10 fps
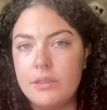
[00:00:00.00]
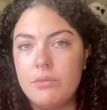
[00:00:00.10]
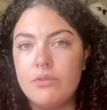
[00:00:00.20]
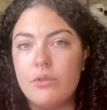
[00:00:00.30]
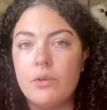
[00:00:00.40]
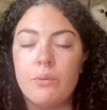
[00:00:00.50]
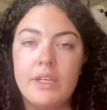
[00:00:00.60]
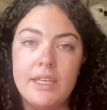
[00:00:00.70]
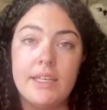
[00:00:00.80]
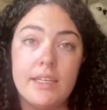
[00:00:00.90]
before we
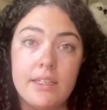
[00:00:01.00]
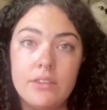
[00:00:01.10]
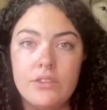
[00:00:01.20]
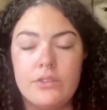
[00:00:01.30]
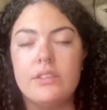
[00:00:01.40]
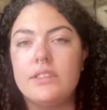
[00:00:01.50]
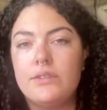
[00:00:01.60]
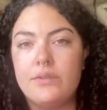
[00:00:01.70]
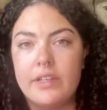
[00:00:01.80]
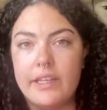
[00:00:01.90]
get into this
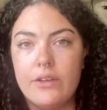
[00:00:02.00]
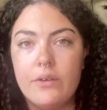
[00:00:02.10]
video,